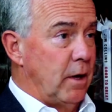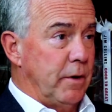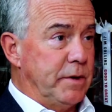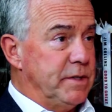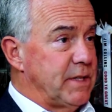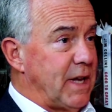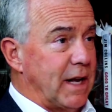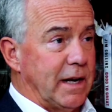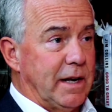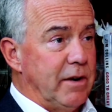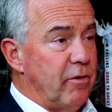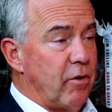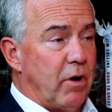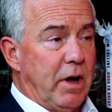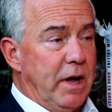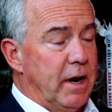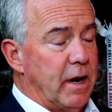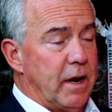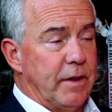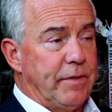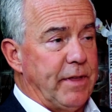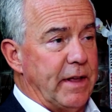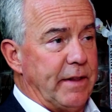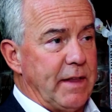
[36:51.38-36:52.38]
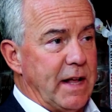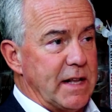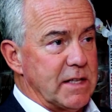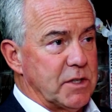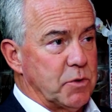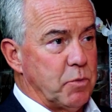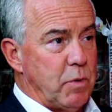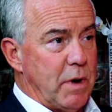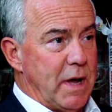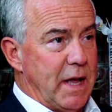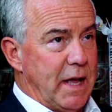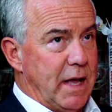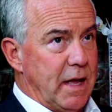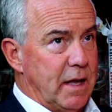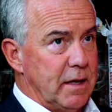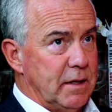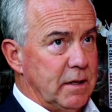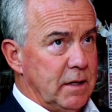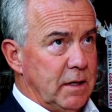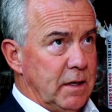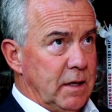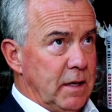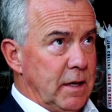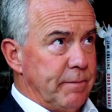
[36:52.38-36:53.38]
No, exactly right. And I think that's where